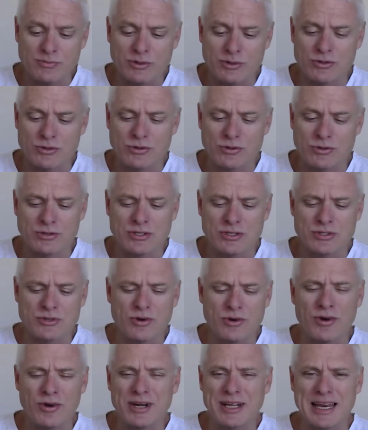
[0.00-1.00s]
and we're just
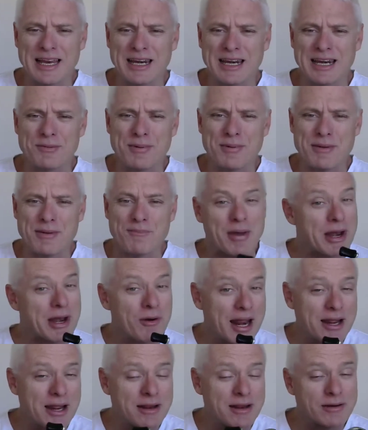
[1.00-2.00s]
trying to get a little bit better
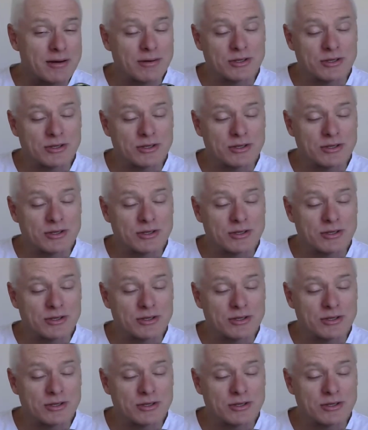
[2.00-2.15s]
at it.